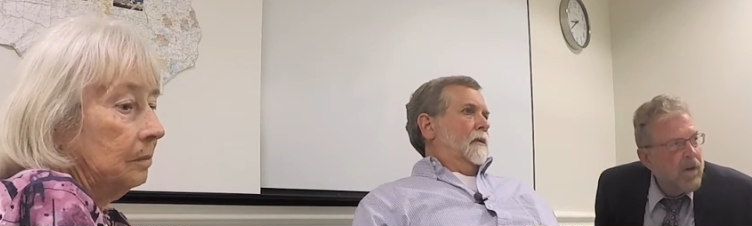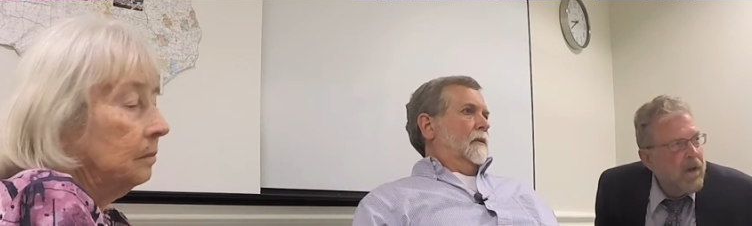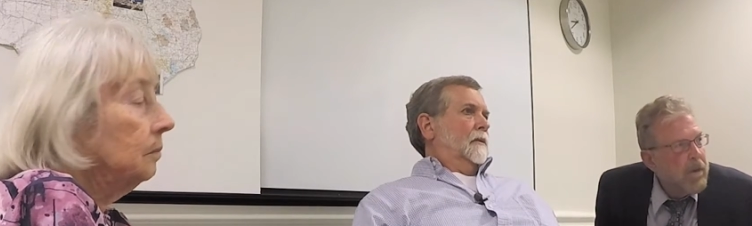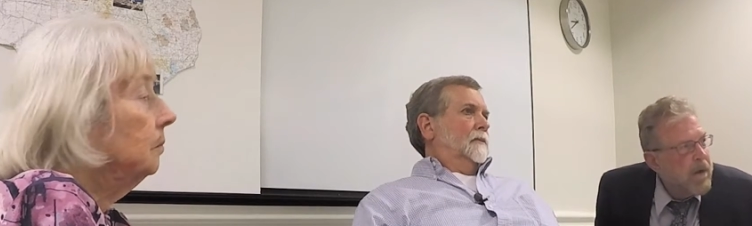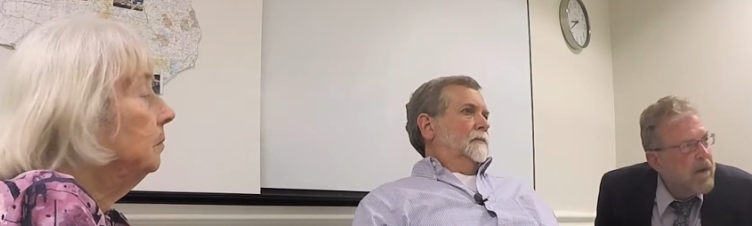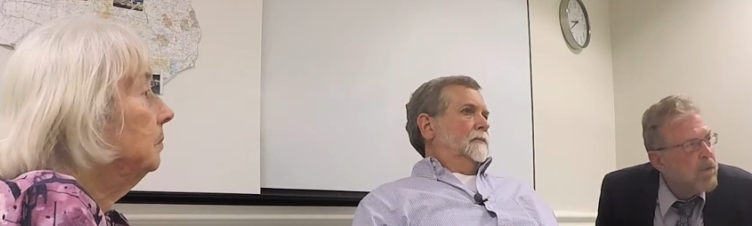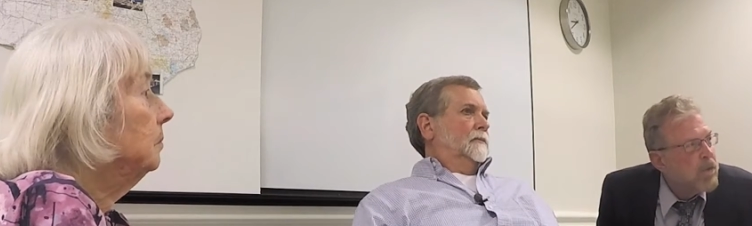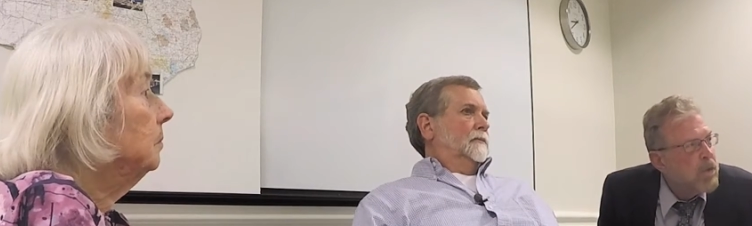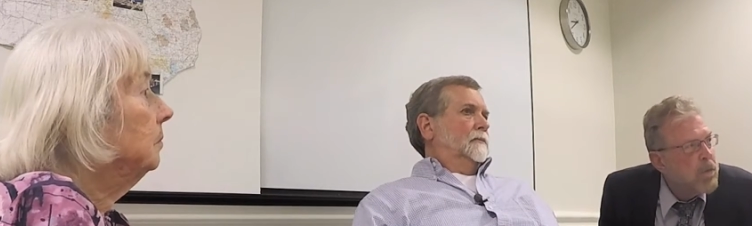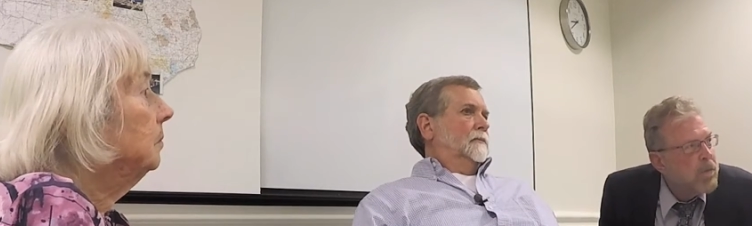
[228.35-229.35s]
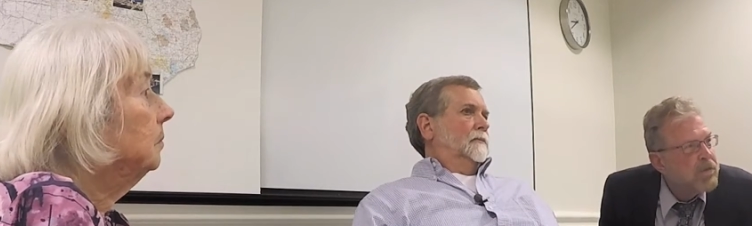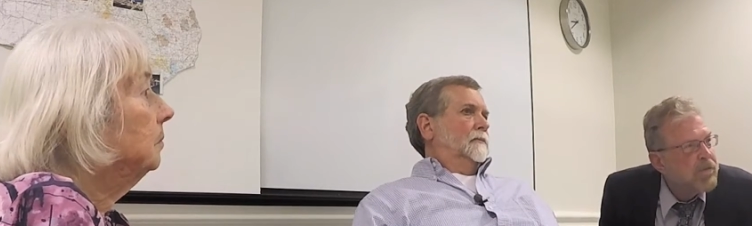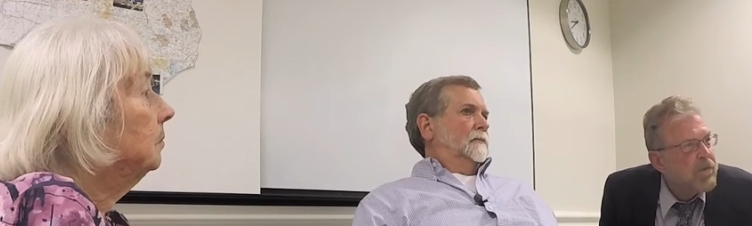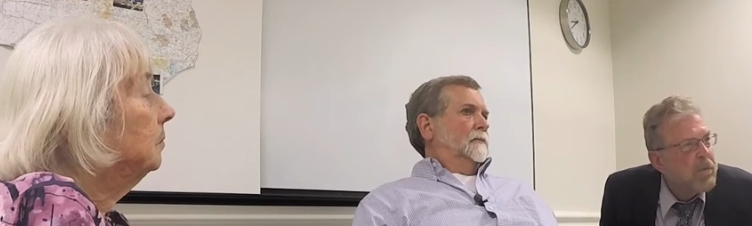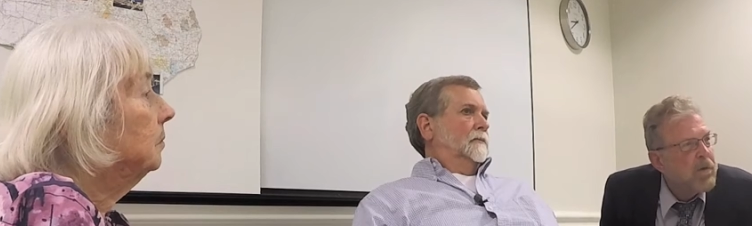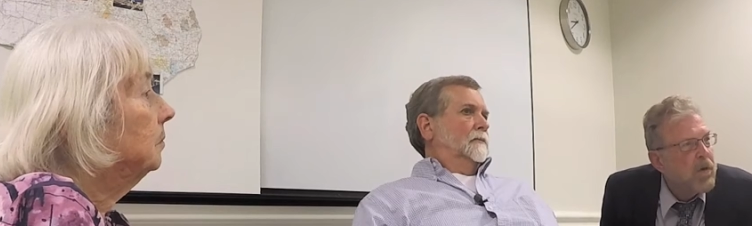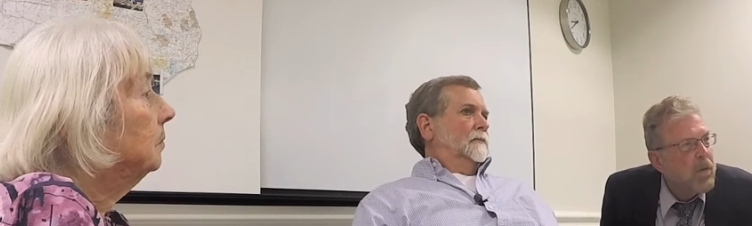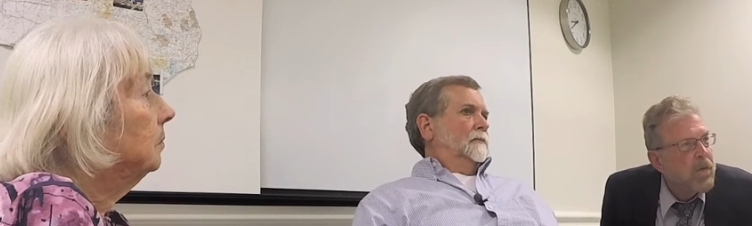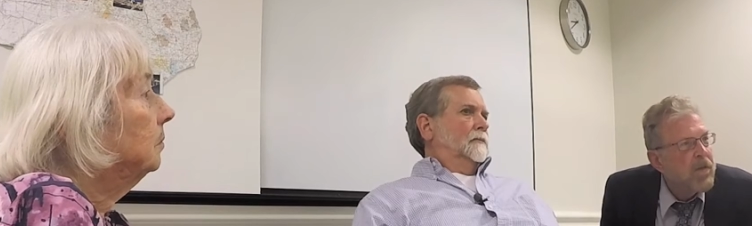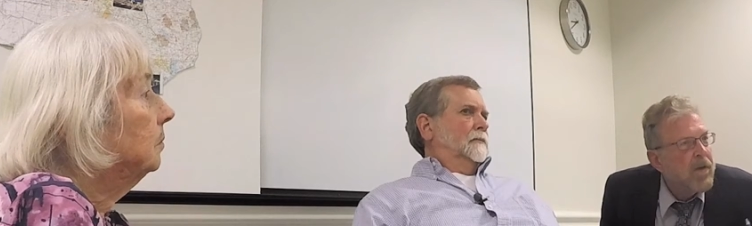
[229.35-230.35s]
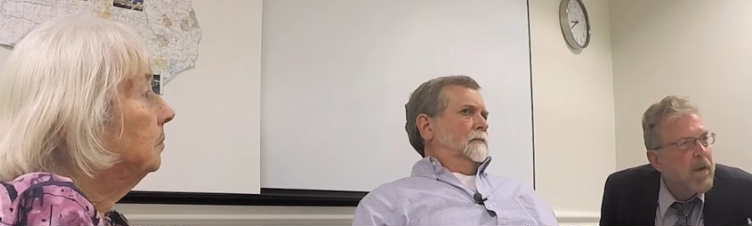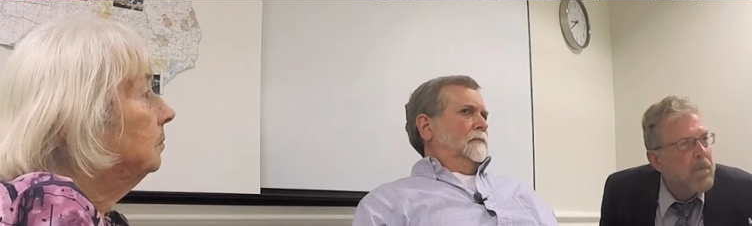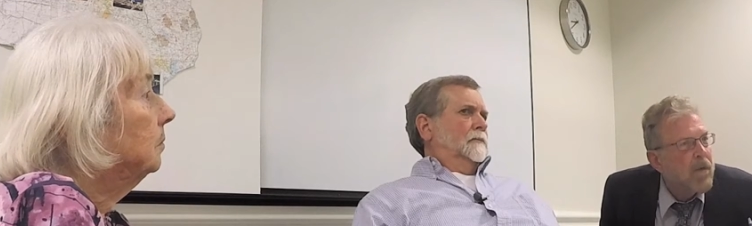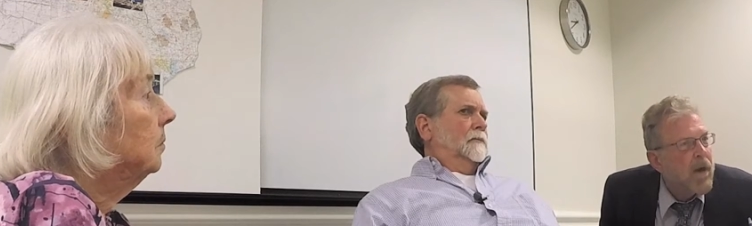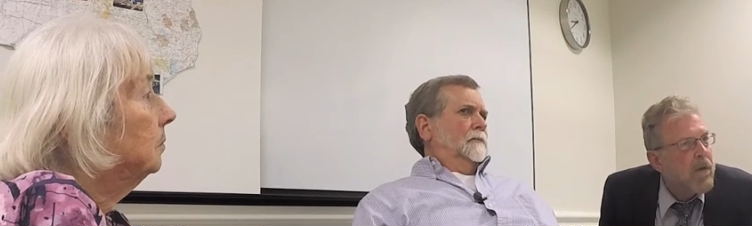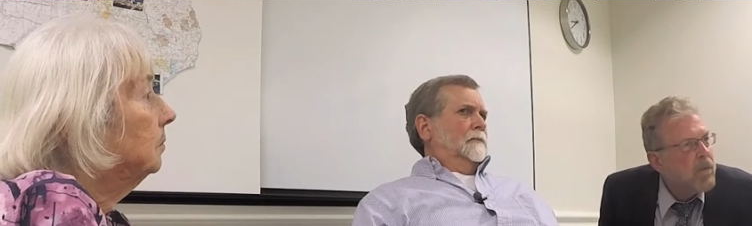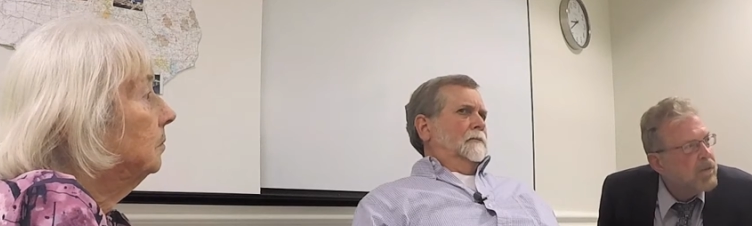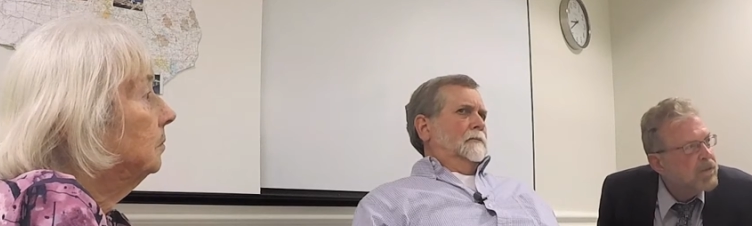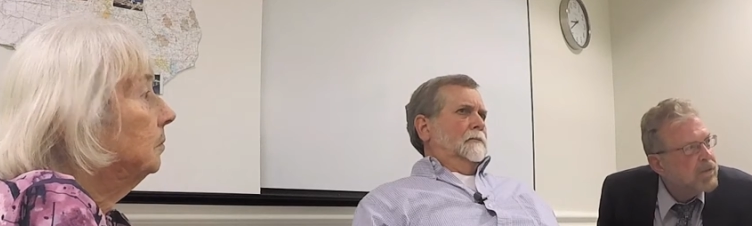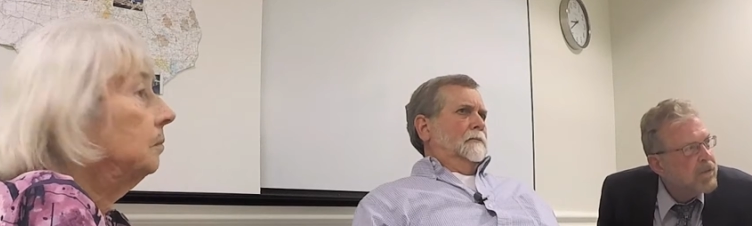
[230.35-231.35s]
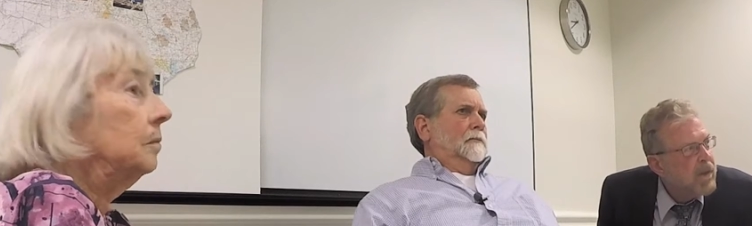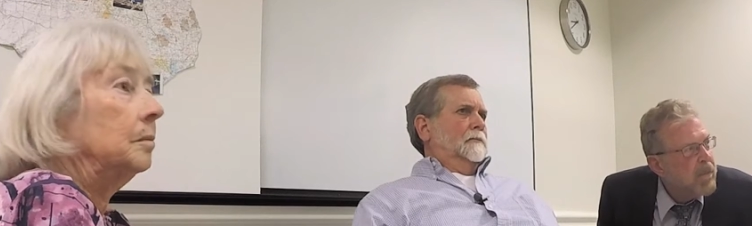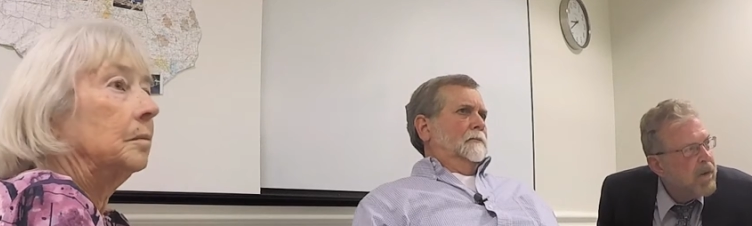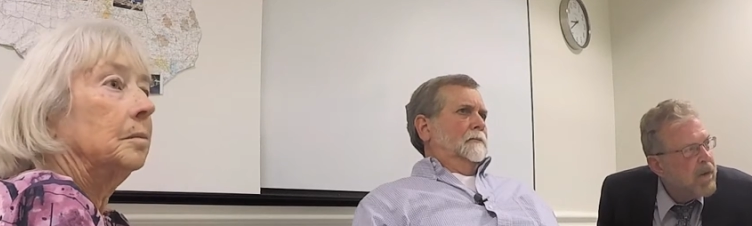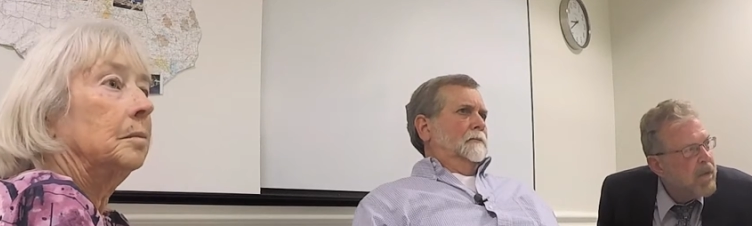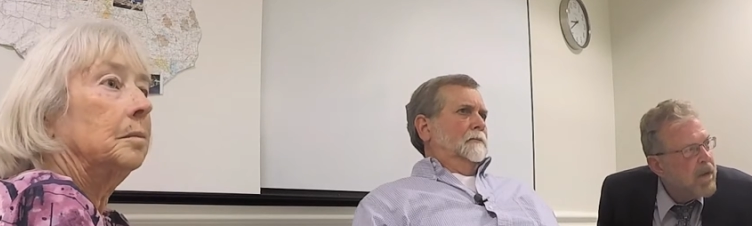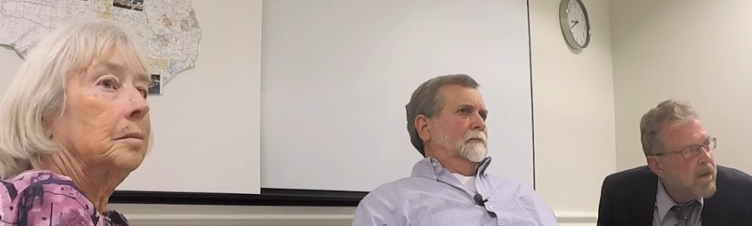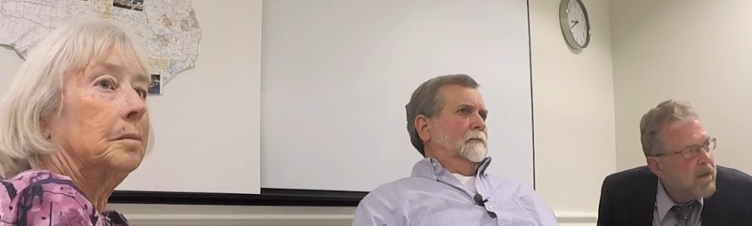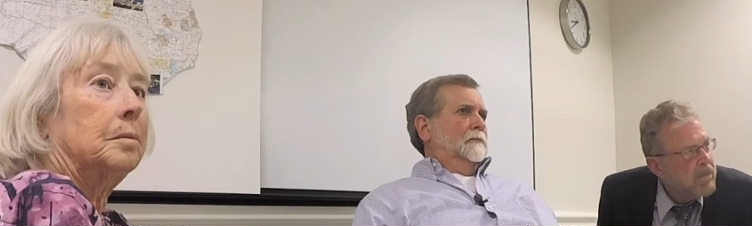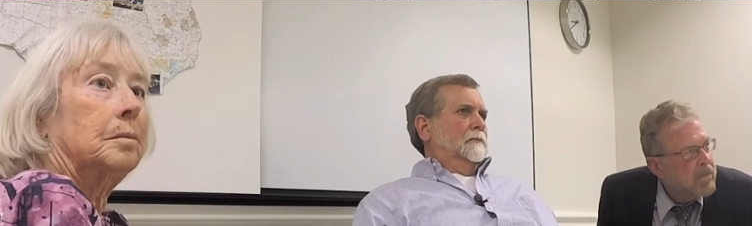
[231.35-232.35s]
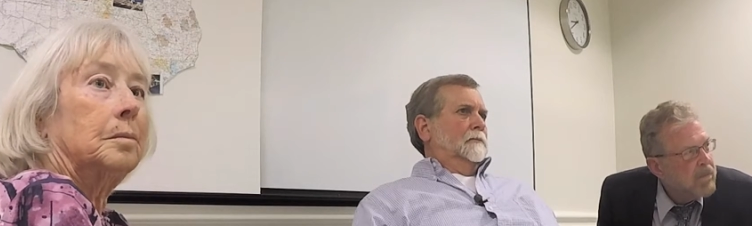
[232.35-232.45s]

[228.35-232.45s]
Speaker 1: anybody in the room was familiar with the name Brian Wilson. Anybody know that name?